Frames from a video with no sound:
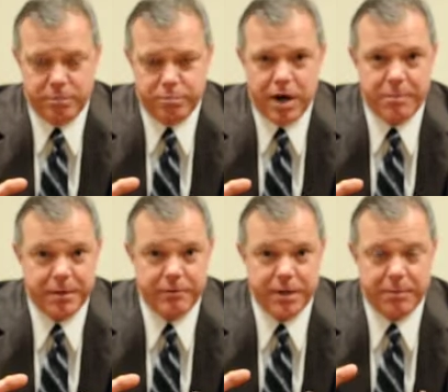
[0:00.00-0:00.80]
property
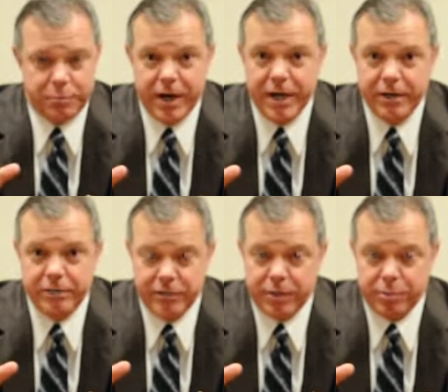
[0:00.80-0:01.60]
is not
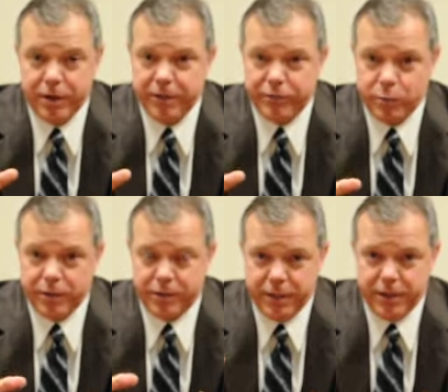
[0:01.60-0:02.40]
appraised for
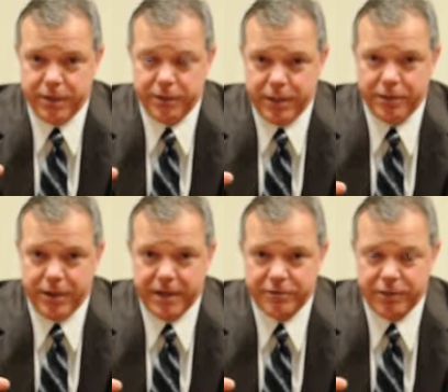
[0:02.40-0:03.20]
what the lender
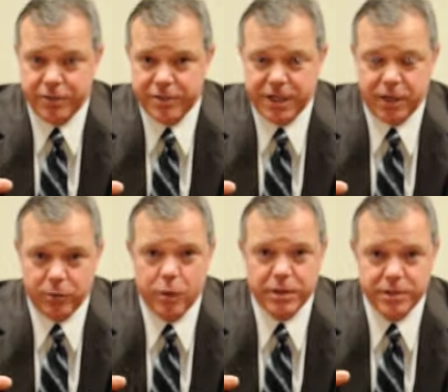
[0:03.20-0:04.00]
actually or the seller
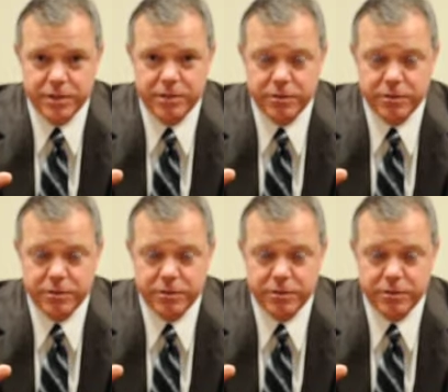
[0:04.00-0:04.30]
wants it